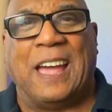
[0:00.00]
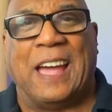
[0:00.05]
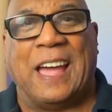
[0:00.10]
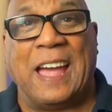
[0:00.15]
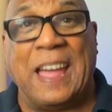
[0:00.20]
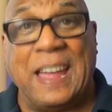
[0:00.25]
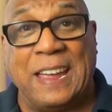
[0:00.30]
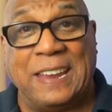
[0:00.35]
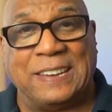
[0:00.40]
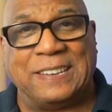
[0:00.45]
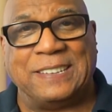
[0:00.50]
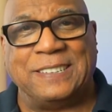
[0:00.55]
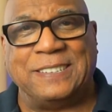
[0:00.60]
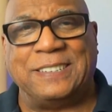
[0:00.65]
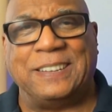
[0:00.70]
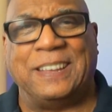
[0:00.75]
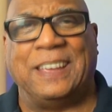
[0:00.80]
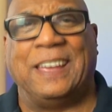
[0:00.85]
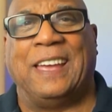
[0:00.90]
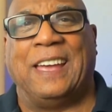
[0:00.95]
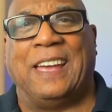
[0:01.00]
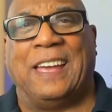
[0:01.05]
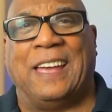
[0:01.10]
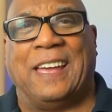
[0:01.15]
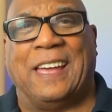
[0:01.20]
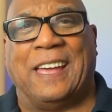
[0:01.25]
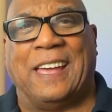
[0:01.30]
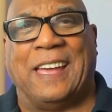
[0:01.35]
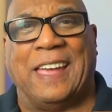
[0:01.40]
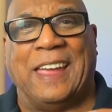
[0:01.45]
And
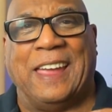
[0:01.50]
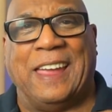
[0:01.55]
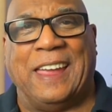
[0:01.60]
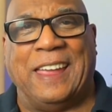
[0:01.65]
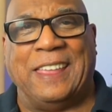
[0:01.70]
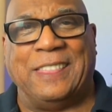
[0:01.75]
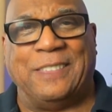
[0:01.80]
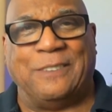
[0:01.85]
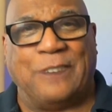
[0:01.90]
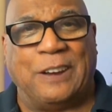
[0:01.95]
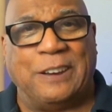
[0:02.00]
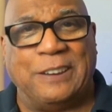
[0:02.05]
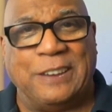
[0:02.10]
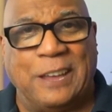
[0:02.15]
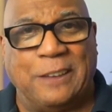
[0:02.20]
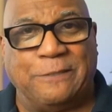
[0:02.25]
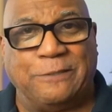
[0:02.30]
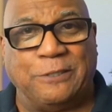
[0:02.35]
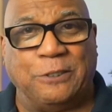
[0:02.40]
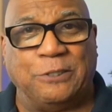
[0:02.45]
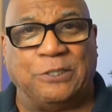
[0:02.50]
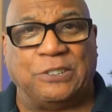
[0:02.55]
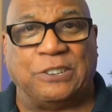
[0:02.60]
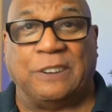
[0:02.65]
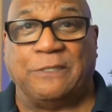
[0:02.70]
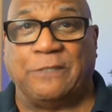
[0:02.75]
in the very near future,